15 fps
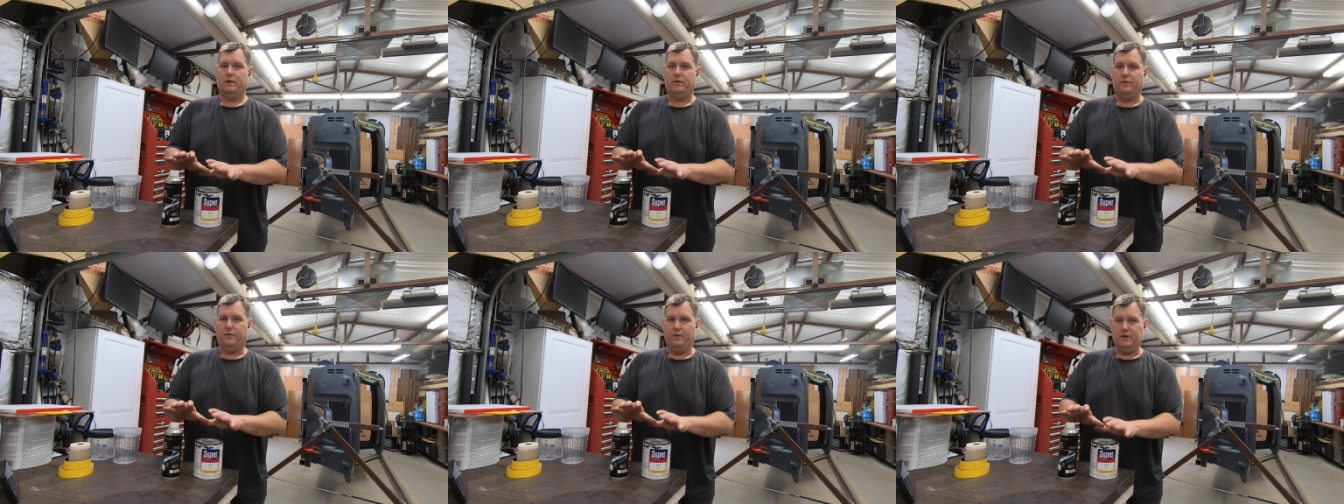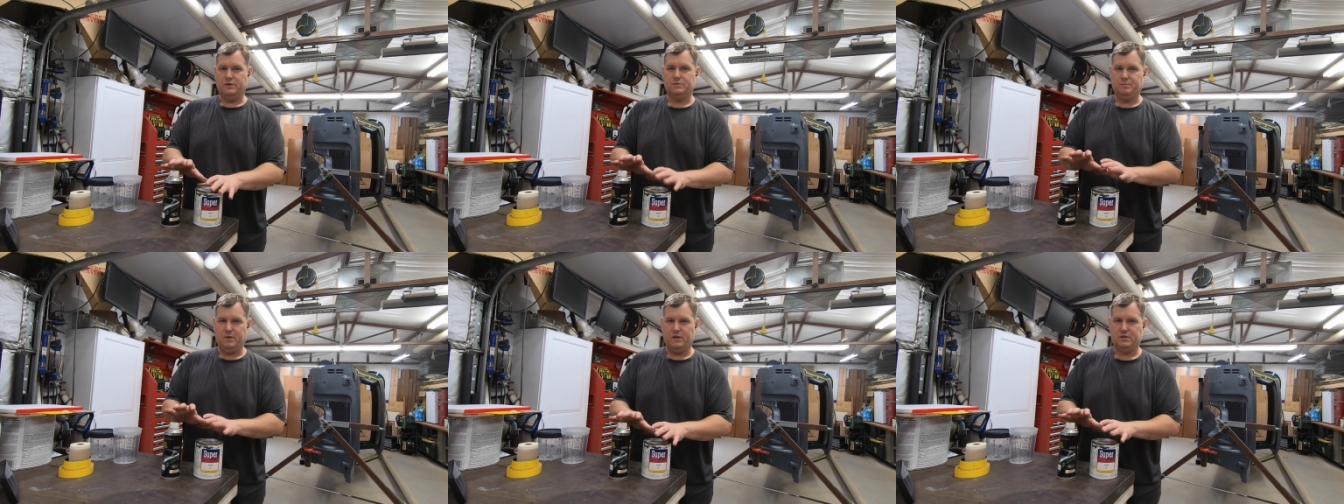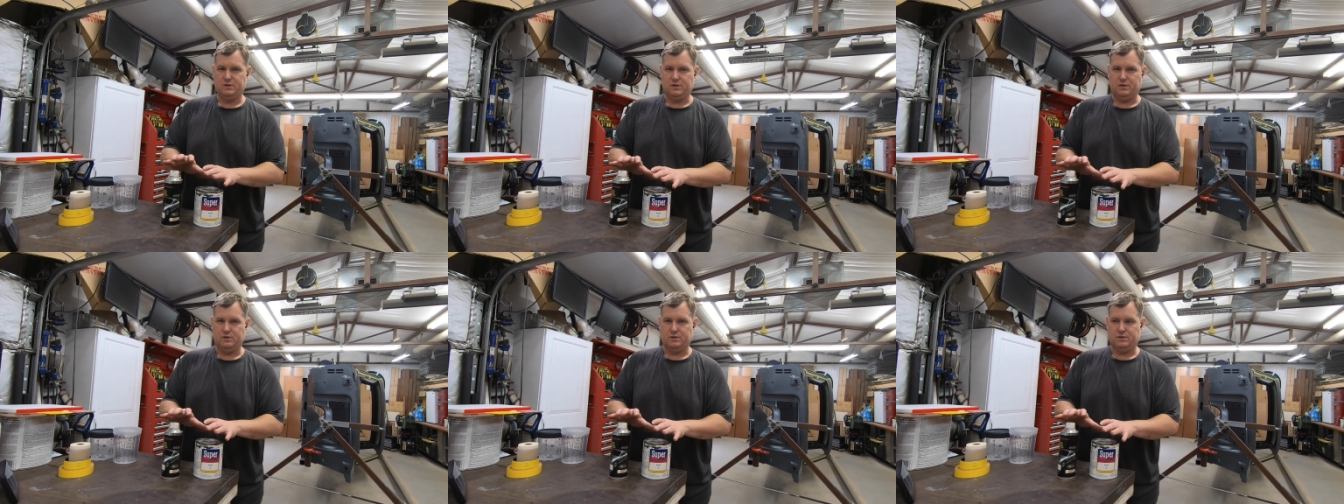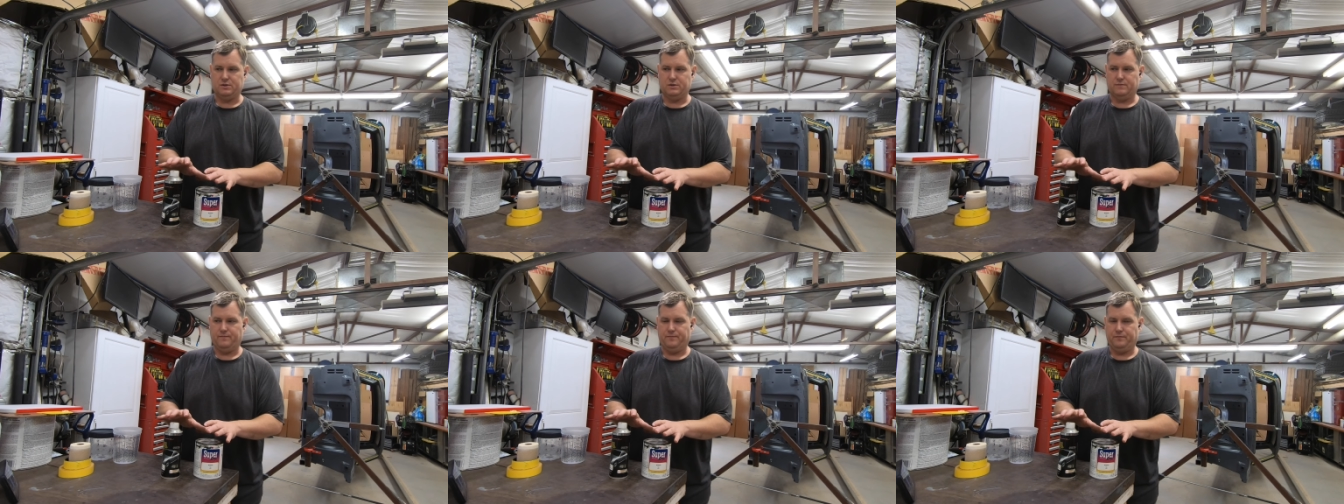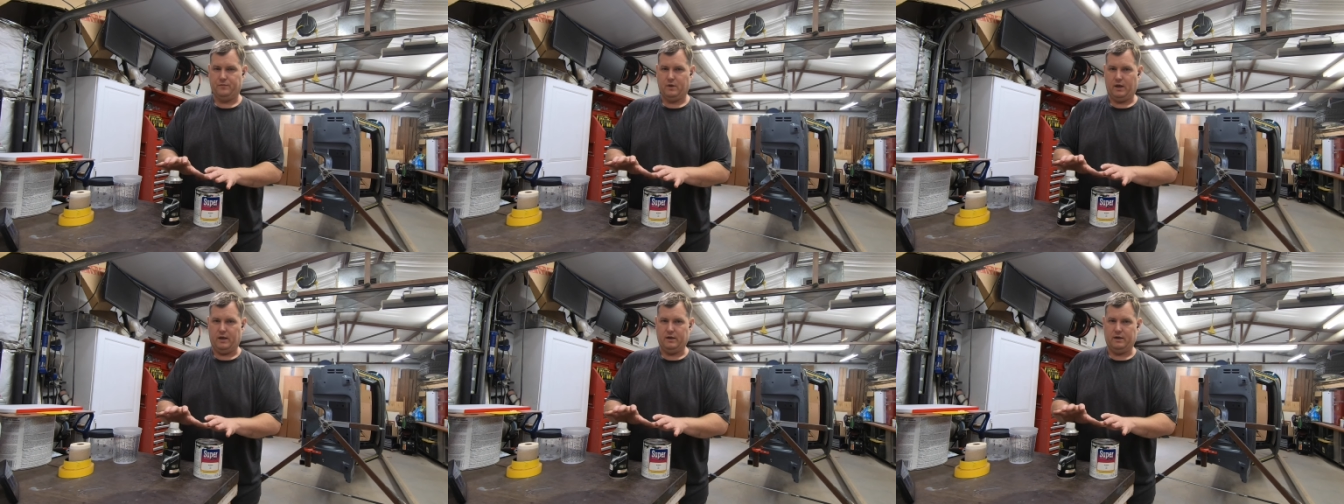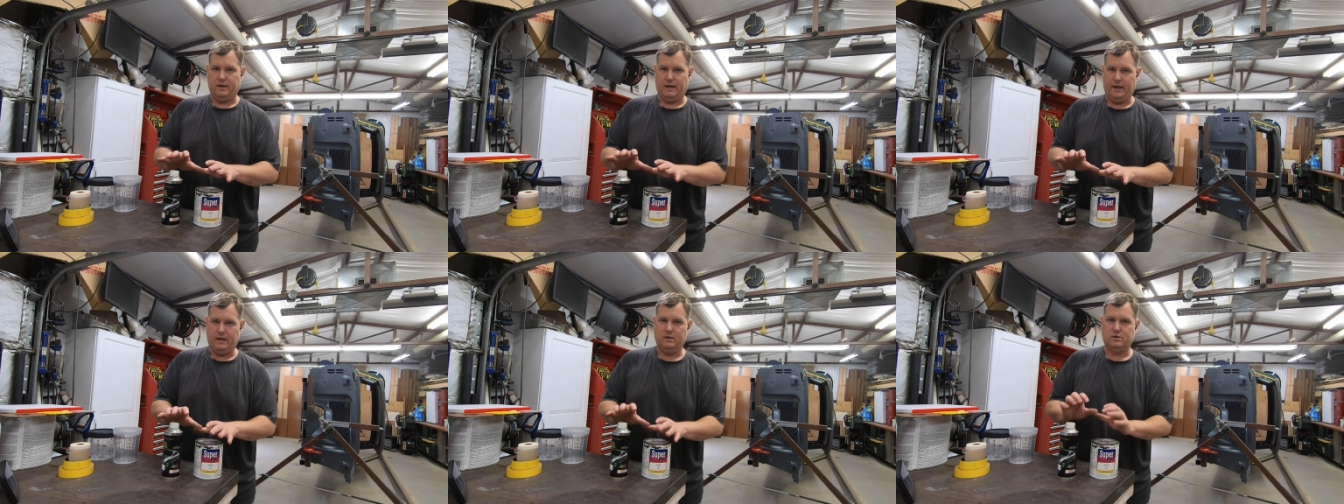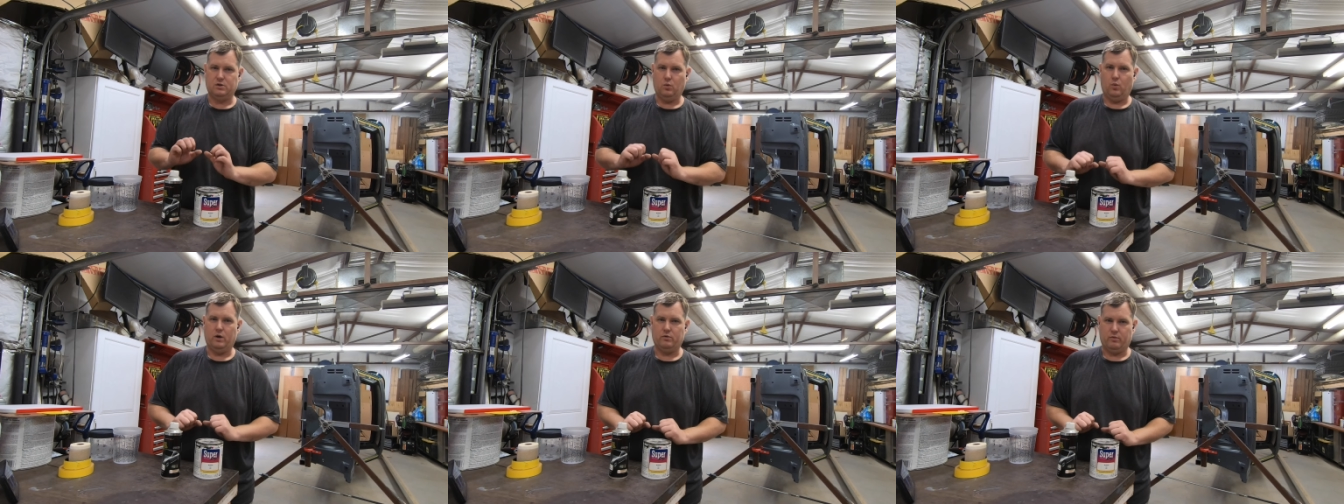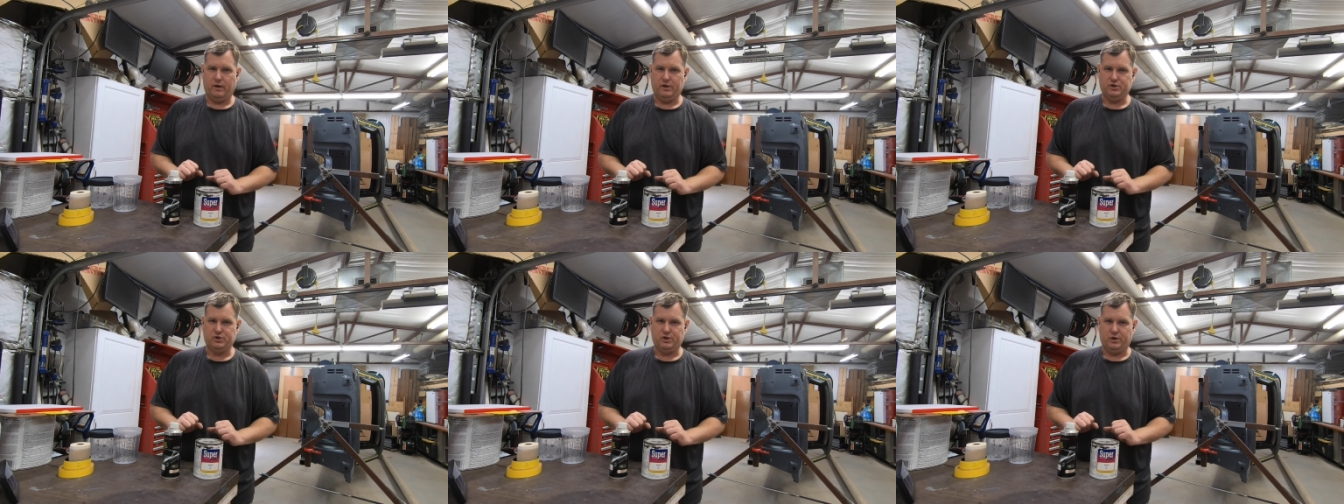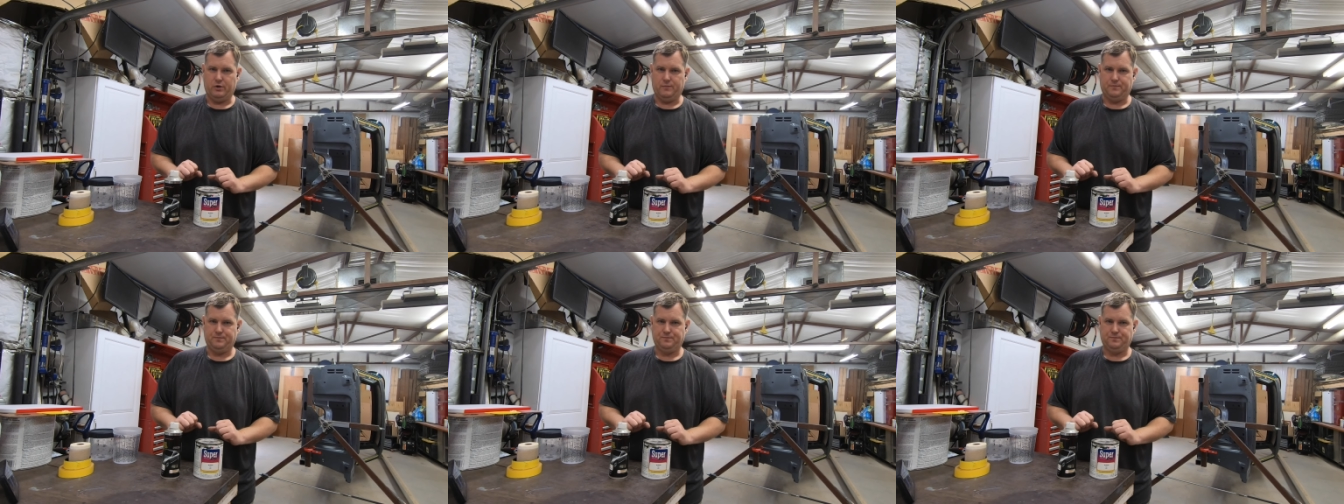This mixes at an 8-to-1 ratio.